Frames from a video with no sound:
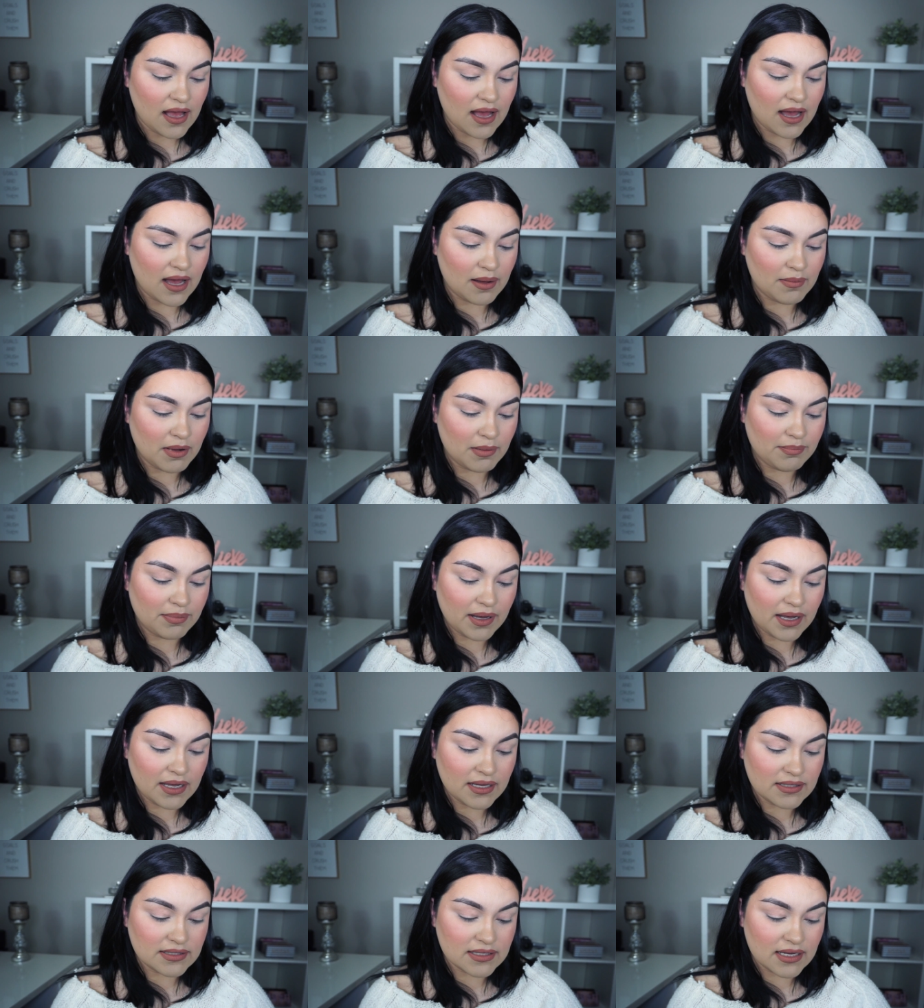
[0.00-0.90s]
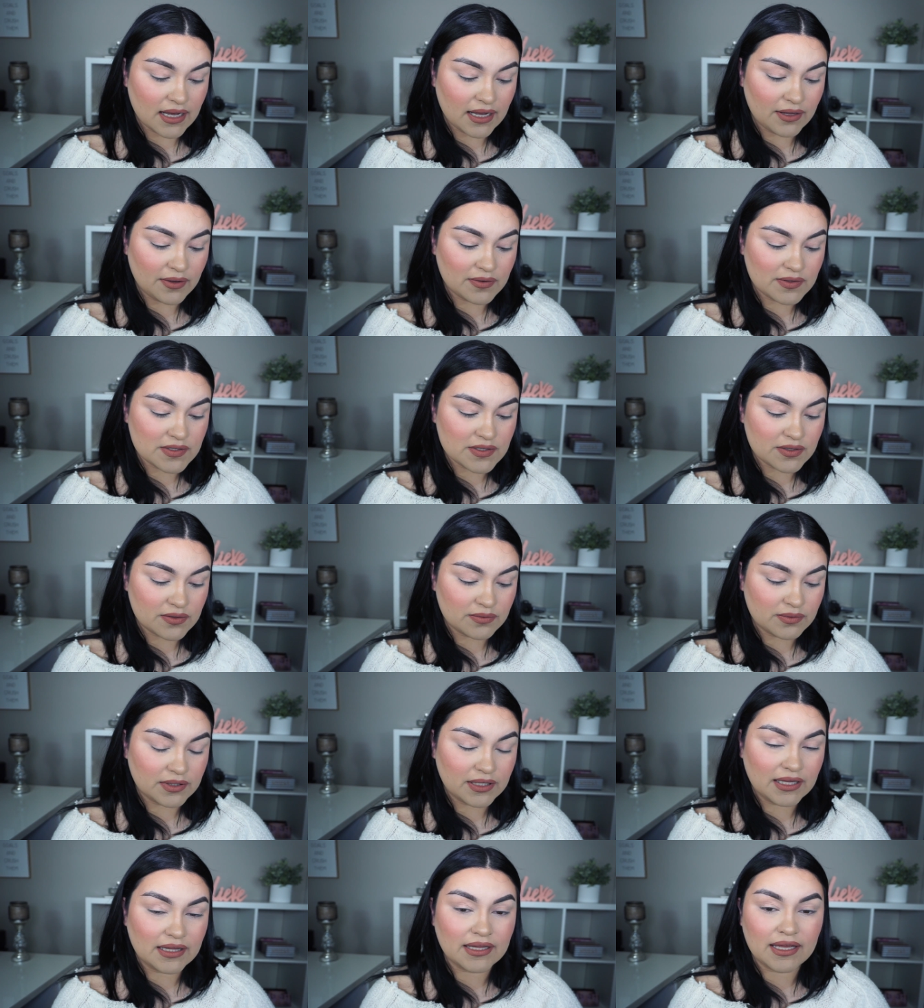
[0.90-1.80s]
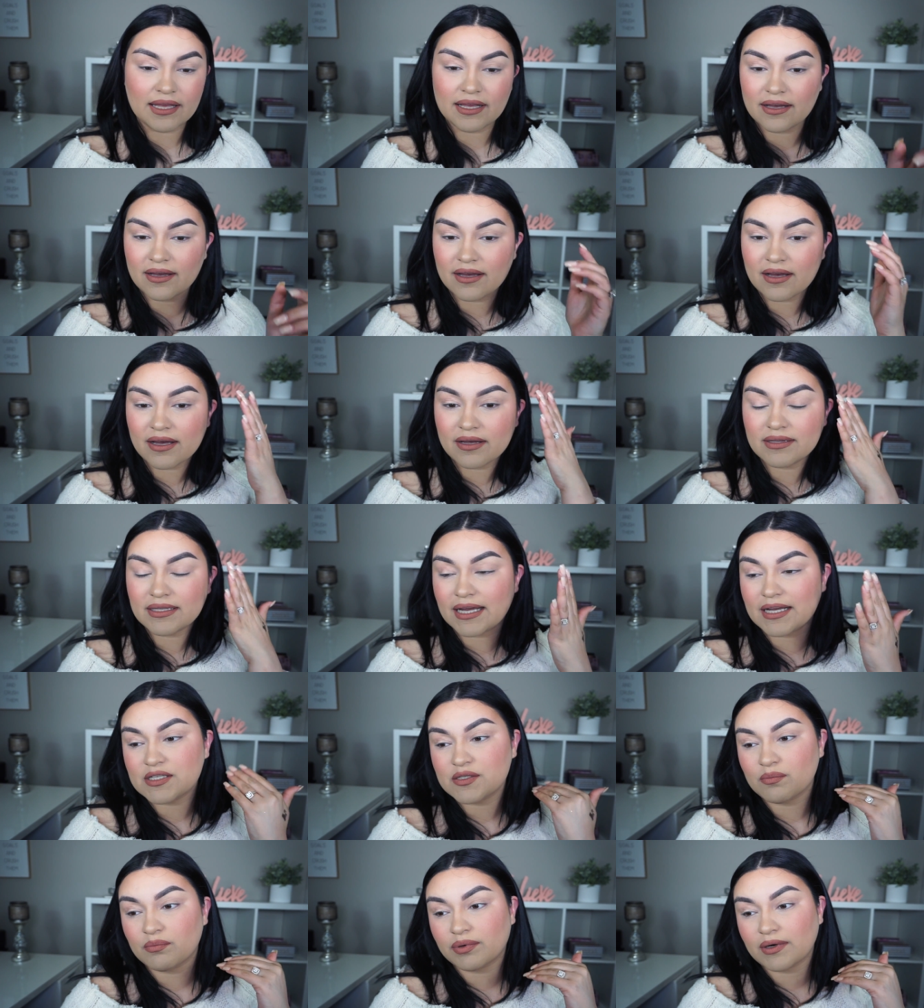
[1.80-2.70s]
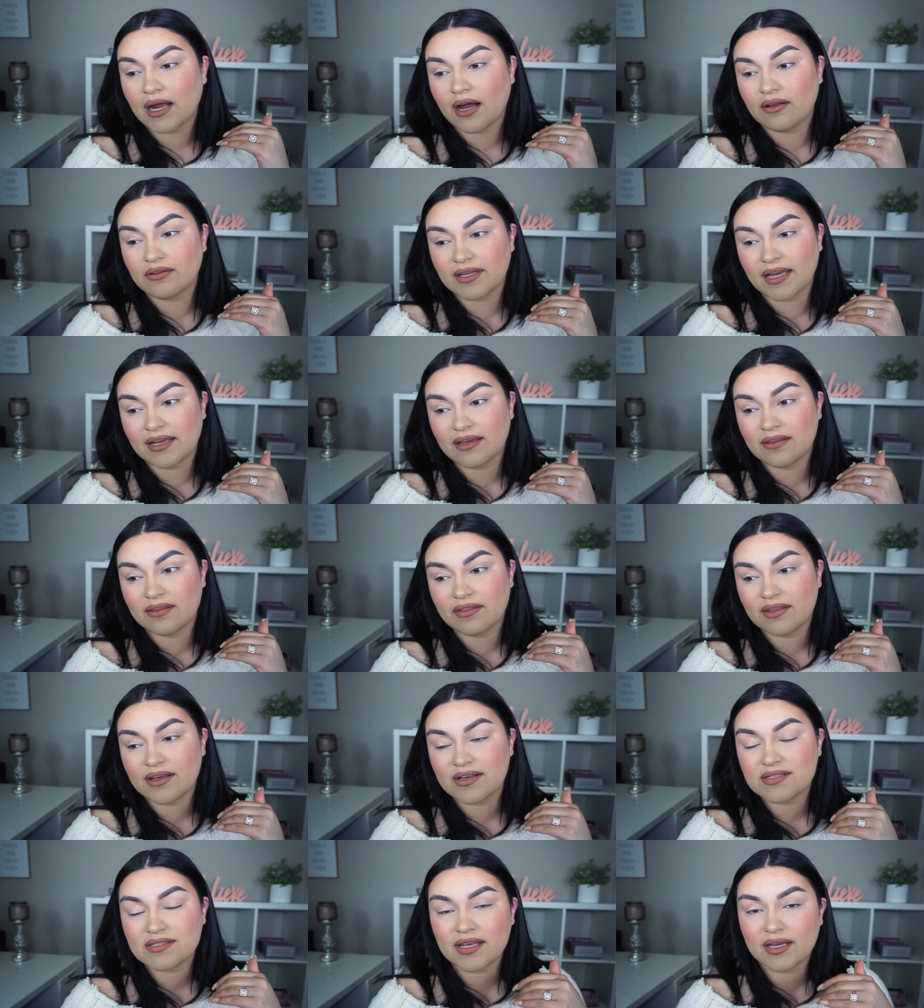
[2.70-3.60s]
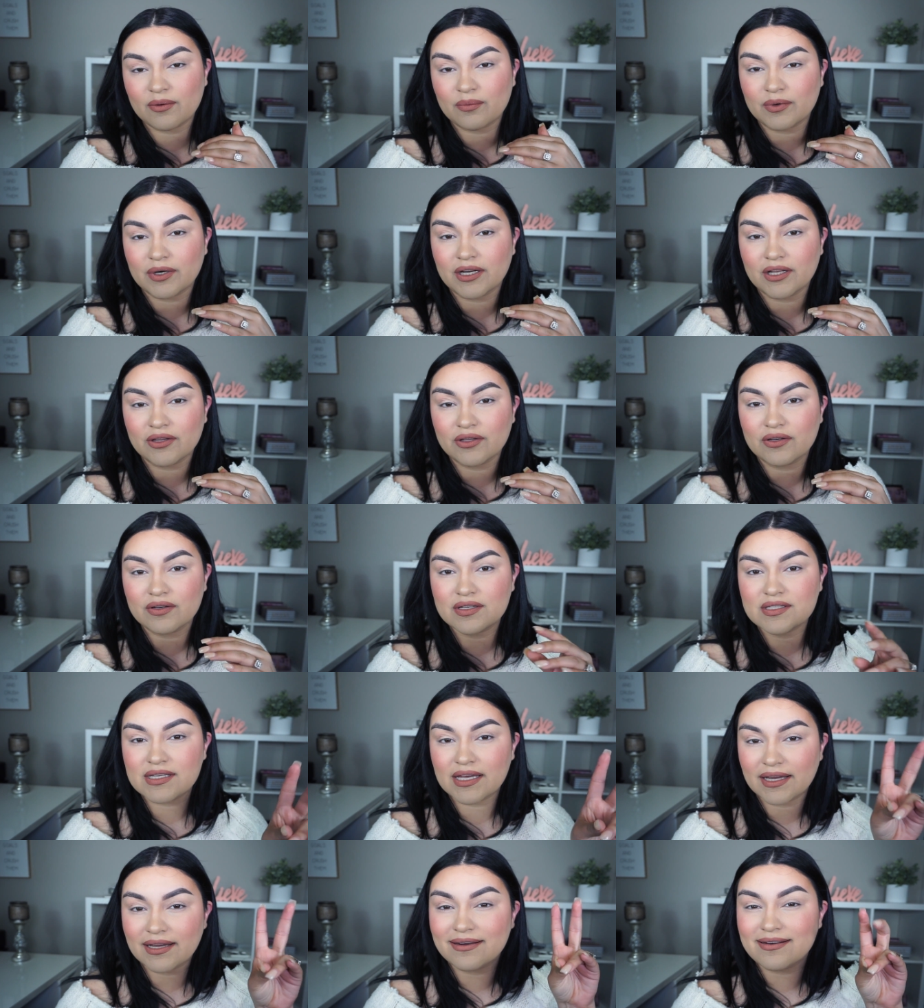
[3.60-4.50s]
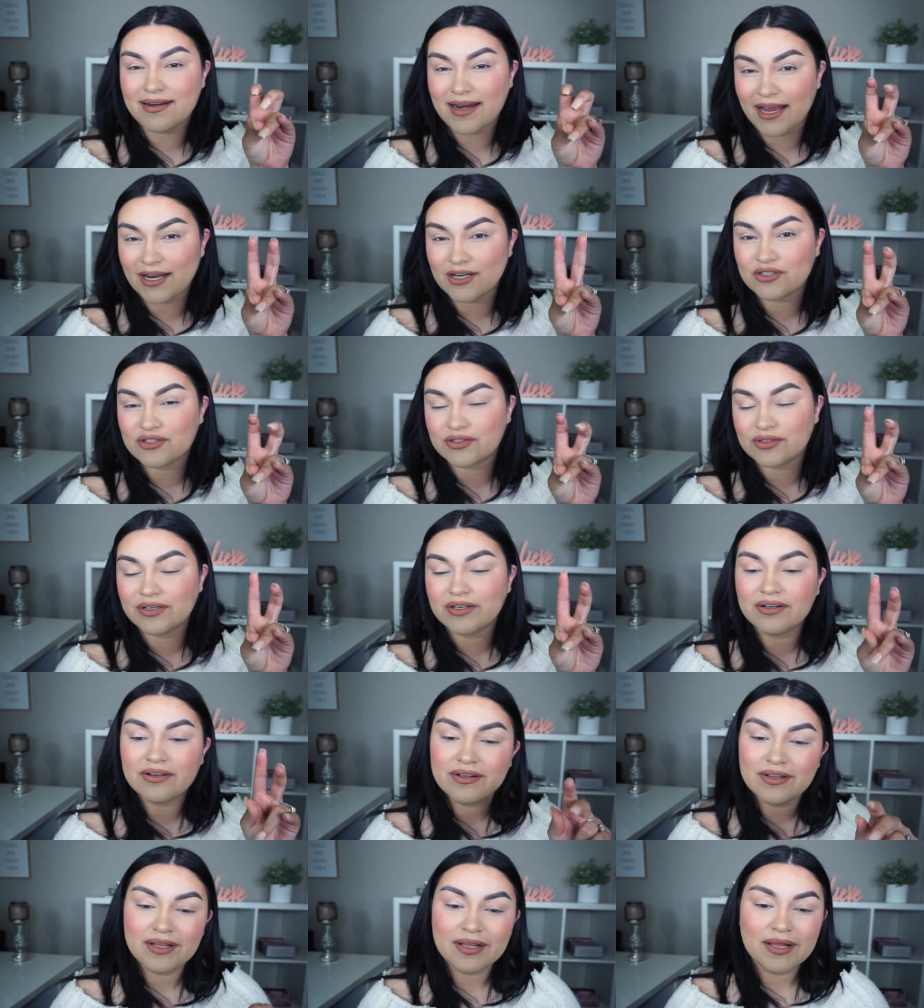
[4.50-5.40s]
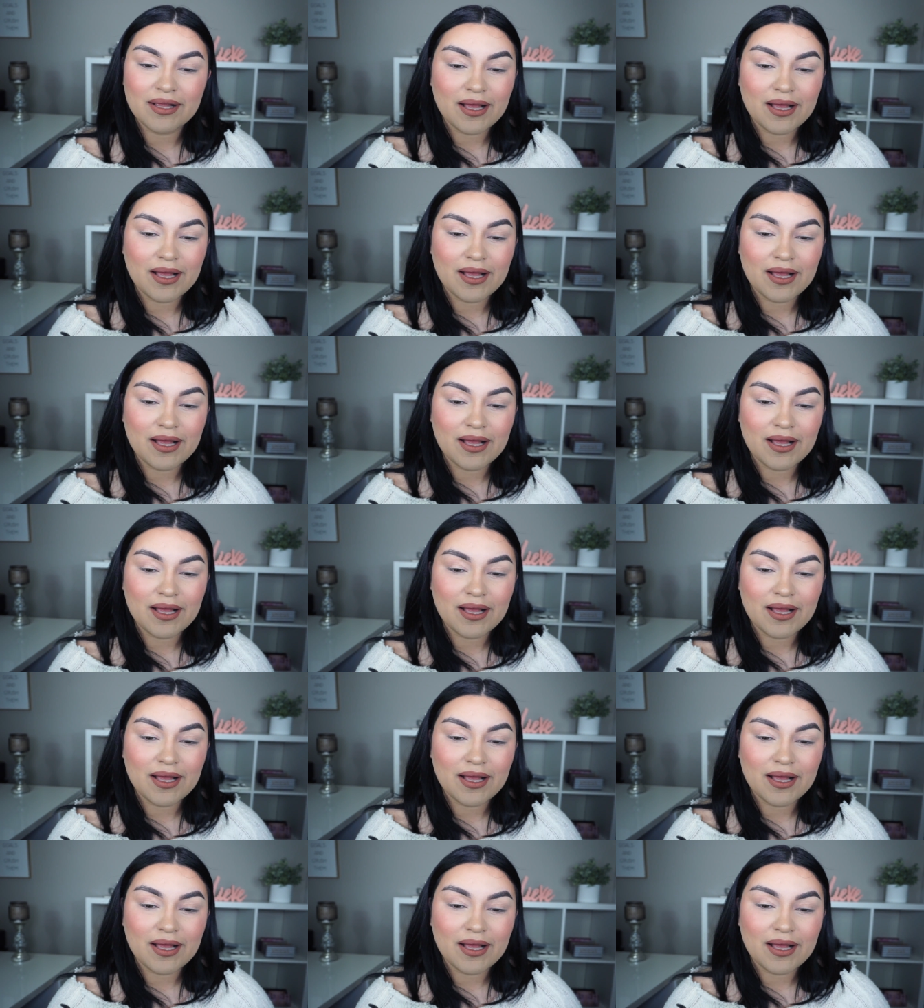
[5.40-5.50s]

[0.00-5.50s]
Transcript: But I also really like a nice brow like this, like where it looks like natural,